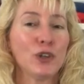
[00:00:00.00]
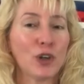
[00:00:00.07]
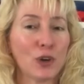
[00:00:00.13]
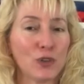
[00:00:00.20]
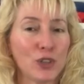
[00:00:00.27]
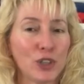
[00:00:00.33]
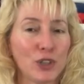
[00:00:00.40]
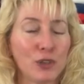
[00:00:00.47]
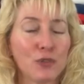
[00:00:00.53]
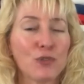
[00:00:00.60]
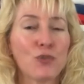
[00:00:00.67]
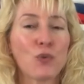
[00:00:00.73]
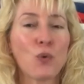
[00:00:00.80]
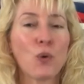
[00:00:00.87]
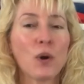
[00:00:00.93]
go to
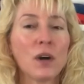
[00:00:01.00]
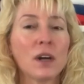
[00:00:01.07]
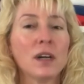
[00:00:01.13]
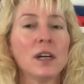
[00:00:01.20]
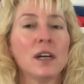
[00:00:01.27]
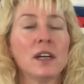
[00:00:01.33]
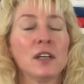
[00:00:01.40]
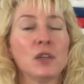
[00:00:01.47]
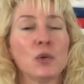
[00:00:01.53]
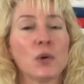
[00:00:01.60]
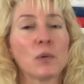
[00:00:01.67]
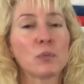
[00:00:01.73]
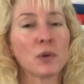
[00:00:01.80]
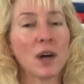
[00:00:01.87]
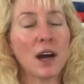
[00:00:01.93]
for
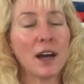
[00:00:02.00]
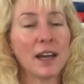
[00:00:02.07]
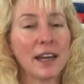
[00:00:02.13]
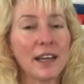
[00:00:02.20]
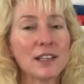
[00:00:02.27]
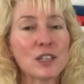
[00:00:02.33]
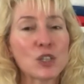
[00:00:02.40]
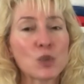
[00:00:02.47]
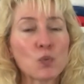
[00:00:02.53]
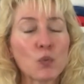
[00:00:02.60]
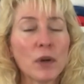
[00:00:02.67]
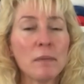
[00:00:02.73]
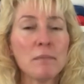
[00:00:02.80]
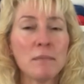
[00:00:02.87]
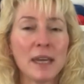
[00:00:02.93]
your bra and
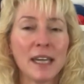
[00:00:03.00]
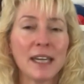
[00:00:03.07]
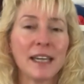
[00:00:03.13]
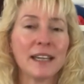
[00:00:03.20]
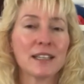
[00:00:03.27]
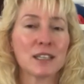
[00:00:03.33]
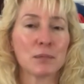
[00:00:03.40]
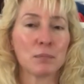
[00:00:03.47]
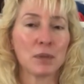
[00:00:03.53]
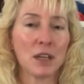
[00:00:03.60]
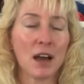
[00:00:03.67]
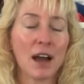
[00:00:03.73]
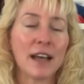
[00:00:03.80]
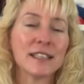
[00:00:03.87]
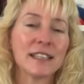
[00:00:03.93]
swim making
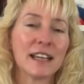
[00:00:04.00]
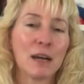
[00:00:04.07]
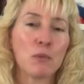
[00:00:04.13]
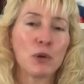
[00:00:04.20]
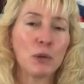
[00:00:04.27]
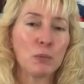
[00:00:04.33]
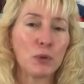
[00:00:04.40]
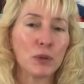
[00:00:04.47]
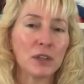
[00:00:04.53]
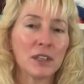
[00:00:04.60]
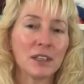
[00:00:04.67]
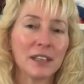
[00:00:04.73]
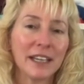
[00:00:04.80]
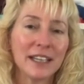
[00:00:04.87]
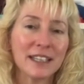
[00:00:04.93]
supplies, and I will put
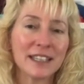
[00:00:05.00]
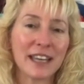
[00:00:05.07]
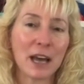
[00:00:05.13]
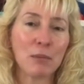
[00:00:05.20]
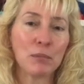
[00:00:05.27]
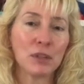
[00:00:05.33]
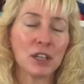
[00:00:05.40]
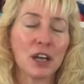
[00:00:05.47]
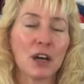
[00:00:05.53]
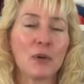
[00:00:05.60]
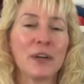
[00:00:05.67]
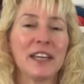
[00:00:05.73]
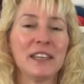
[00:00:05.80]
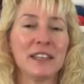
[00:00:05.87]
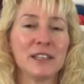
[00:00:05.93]
the links down
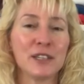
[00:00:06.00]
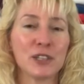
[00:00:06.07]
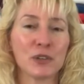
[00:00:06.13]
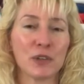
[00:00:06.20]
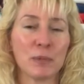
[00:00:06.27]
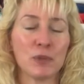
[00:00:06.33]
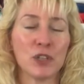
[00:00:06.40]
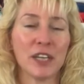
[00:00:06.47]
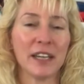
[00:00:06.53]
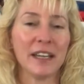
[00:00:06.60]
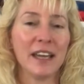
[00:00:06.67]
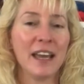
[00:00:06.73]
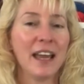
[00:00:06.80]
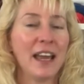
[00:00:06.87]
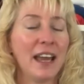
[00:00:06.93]
below in the
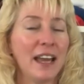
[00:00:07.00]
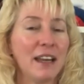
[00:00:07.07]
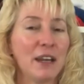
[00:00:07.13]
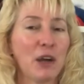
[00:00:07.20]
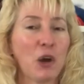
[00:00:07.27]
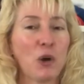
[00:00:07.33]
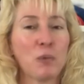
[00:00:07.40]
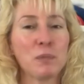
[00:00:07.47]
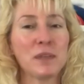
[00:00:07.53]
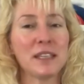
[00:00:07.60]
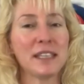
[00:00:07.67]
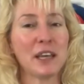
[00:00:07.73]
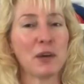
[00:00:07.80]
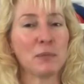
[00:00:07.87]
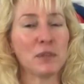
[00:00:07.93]
description, and I hope
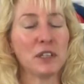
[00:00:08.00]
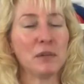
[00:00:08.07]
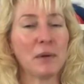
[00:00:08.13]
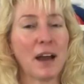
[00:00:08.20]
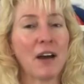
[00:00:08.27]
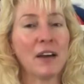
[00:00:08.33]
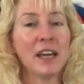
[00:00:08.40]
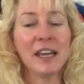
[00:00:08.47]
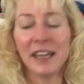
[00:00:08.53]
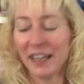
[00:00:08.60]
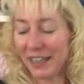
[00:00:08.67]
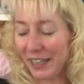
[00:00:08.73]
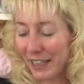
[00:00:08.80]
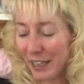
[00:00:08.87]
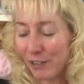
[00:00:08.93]
this helps you out.
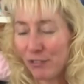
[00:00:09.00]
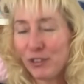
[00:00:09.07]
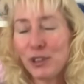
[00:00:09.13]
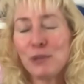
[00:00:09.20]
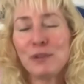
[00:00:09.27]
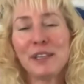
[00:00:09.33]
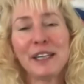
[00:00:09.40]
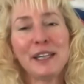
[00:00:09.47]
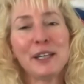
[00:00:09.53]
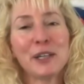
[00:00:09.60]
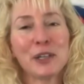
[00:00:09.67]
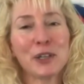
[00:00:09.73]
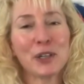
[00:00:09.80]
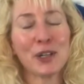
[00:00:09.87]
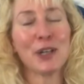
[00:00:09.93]
If you need
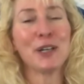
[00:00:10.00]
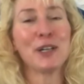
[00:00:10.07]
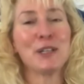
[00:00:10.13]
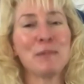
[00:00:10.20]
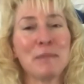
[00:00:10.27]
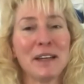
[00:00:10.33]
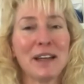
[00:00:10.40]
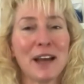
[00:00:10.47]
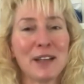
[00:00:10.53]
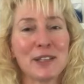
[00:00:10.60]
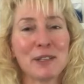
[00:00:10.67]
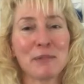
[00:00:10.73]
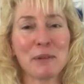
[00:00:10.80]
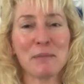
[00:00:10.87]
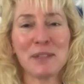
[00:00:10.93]
encouragement on
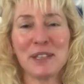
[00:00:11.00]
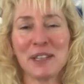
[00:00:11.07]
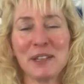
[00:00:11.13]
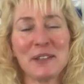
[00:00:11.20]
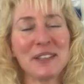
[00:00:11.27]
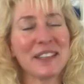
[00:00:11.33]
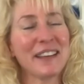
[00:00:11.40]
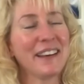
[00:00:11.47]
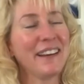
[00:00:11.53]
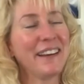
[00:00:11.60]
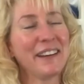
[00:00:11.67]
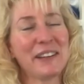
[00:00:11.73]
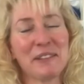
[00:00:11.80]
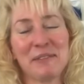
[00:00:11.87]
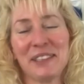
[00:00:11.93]
swimsuits,
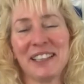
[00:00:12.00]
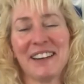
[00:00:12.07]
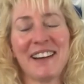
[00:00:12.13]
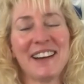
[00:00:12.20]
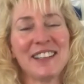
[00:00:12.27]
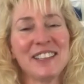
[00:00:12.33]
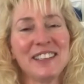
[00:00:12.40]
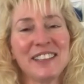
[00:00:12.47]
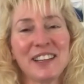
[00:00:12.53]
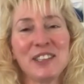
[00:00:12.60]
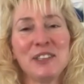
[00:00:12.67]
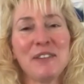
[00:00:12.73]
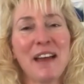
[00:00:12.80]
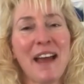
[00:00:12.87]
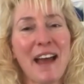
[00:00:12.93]
oh my gosh, you
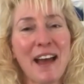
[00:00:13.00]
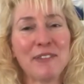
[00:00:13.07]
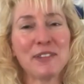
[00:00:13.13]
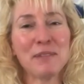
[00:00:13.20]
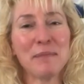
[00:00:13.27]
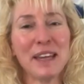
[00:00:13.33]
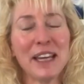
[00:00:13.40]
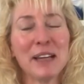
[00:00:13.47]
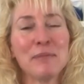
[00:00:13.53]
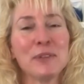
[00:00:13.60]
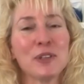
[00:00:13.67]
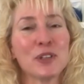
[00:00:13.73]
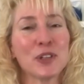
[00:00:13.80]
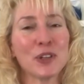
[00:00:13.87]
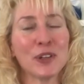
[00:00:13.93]
guys, you have to make them.
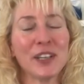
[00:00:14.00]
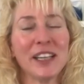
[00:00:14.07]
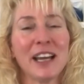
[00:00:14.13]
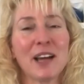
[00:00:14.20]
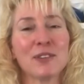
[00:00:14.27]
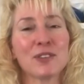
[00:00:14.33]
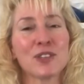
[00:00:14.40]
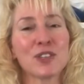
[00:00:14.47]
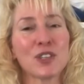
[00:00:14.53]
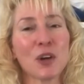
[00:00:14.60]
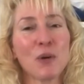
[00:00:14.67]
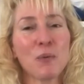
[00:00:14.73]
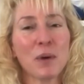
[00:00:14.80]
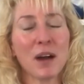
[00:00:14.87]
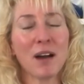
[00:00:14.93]
They're turning out
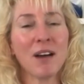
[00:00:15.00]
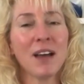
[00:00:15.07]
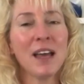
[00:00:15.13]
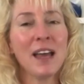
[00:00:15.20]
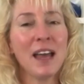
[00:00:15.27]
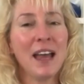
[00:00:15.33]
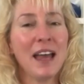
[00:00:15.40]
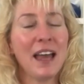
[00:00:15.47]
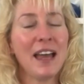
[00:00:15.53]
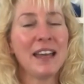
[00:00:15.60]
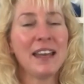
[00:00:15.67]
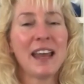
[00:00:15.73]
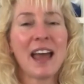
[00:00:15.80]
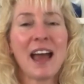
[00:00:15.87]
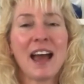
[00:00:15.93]
so well,
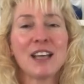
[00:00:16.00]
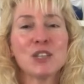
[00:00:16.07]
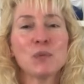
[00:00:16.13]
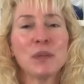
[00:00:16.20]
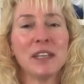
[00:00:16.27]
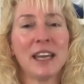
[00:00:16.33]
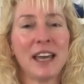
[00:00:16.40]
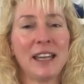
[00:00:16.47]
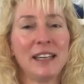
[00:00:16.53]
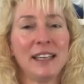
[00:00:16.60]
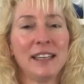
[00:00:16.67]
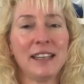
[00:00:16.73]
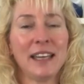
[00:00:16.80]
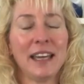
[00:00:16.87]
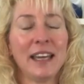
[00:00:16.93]
and as with
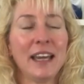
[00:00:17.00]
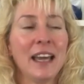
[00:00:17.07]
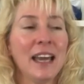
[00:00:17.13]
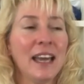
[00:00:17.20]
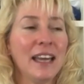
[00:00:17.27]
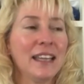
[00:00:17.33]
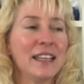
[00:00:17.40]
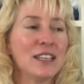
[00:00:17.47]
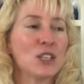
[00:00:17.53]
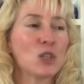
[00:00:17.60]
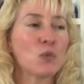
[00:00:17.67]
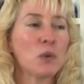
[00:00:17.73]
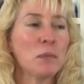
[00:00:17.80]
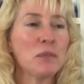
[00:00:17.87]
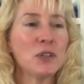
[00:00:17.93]
anything,
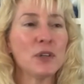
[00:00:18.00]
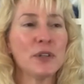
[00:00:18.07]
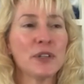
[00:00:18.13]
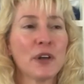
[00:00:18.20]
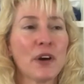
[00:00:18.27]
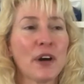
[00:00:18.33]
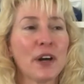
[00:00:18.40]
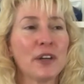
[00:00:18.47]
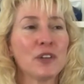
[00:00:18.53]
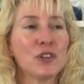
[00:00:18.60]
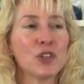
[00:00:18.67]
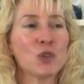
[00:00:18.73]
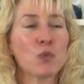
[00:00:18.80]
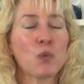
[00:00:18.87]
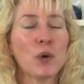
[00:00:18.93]
swimsuits are
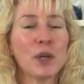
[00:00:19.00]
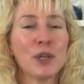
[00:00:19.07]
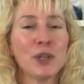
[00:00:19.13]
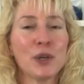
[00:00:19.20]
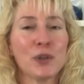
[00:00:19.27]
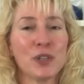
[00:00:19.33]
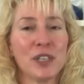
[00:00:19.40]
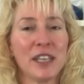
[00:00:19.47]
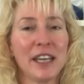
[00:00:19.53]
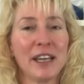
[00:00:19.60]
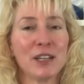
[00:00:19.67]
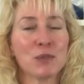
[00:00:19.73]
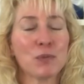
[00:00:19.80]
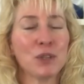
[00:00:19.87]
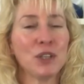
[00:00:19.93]
just one of those
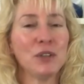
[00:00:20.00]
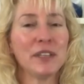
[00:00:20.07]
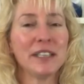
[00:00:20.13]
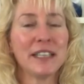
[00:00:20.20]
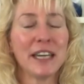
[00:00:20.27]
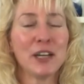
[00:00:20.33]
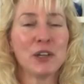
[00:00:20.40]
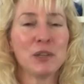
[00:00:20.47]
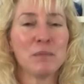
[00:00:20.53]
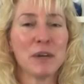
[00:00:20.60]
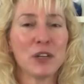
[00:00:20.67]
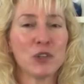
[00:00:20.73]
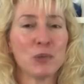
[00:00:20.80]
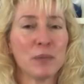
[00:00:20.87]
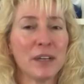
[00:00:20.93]
things where you can take good
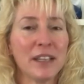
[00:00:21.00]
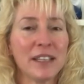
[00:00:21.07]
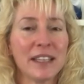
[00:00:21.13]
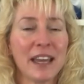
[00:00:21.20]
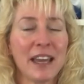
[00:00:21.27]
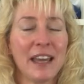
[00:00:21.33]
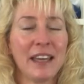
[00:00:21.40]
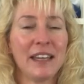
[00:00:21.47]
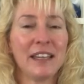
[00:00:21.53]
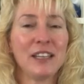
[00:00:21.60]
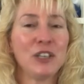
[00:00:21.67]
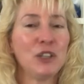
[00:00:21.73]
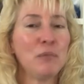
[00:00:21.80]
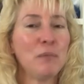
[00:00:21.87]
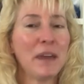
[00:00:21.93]
measurements, and
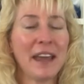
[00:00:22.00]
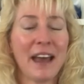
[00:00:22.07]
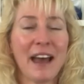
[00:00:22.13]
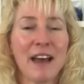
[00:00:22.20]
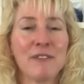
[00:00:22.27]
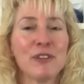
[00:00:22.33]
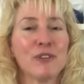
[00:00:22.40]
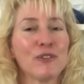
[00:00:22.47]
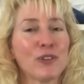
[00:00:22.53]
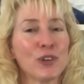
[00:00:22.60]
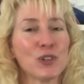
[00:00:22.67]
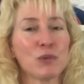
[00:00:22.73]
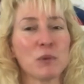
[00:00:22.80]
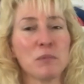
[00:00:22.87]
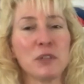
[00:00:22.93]
you may have the
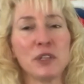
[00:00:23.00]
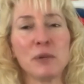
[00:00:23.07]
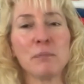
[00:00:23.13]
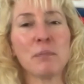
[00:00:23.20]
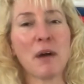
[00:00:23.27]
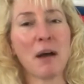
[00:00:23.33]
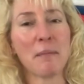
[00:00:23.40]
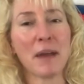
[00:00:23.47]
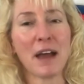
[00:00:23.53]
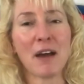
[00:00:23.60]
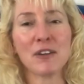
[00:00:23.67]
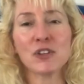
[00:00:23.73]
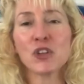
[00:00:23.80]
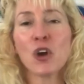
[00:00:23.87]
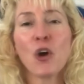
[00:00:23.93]
first swimsuit bomb
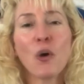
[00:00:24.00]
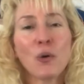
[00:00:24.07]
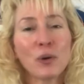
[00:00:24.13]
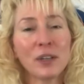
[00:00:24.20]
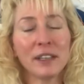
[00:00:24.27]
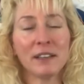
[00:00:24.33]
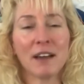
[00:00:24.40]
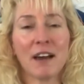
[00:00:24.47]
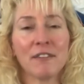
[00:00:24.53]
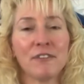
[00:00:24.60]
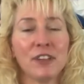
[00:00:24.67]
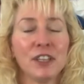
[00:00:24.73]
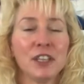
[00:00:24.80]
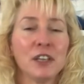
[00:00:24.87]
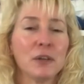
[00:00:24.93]
out, totally not
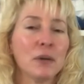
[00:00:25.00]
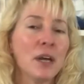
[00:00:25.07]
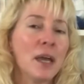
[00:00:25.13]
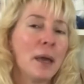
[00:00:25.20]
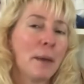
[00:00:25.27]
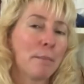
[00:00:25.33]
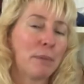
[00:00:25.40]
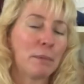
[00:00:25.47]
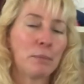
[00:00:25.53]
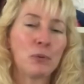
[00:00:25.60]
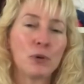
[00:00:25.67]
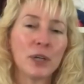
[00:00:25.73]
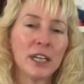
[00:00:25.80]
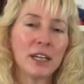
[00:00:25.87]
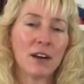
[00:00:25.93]
fit you, but
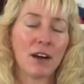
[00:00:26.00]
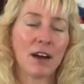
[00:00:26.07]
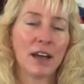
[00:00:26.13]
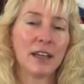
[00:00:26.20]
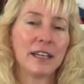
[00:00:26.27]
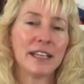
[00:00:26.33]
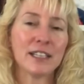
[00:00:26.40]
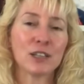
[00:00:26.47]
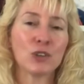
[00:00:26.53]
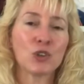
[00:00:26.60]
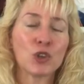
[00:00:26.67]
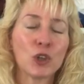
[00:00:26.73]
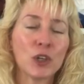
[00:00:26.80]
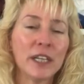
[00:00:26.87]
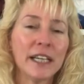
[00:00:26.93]
put it on. It's a
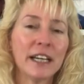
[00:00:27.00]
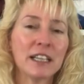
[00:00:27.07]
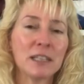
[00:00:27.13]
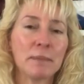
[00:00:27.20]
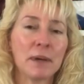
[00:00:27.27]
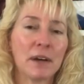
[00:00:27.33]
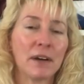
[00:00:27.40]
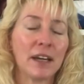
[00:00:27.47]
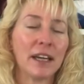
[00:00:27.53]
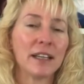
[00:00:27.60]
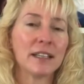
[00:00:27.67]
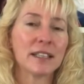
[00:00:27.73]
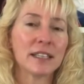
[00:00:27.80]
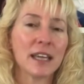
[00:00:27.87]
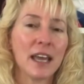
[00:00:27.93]
learning
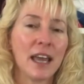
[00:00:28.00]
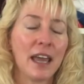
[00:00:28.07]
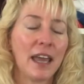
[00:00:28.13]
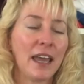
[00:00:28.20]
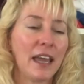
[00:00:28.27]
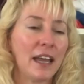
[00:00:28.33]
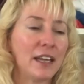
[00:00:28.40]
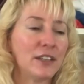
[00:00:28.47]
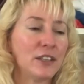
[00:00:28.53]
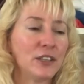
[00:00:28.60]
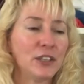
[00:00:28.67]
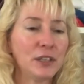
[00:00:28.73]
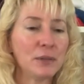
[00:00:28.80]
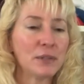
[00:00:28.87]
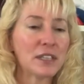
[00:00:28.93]
experience, and
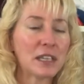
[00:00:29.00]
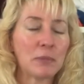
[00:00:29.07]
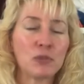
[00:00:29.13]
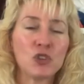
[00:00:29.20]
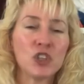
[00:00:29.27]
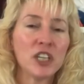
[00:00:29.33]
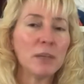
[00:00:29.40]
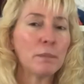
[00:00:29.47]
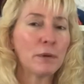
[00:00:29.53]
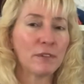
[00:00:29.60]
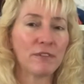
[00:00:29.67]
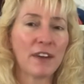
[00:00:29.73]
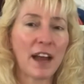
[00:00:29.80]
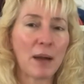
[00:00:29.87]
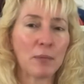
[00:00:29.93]
use some cheaper
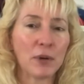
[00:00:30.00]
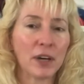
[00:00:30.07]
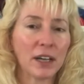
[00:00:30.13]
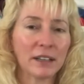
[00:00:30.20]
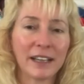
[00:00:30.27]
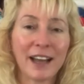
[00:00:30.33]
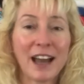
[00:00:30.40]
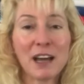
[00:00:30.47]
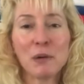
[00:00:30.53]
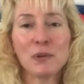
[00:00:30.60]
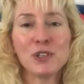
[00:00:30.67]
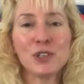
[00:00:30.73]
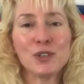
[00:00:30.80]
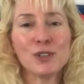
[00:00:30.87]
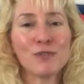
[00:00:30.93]
fabric. Like, I
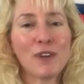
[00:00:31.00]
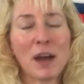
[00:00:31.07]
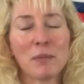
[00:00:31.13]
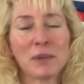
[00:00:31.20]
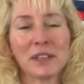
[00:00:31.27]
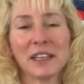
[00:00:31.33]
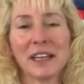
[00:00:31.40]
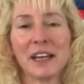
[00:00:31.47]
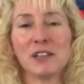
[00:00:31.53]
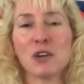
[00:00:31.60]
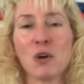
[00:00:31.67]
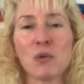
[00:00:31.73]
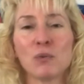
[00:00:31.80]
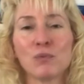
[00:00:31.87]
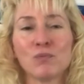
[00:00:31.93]
always use fabric that I
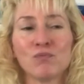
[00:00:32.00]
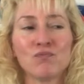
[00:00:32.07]
don't,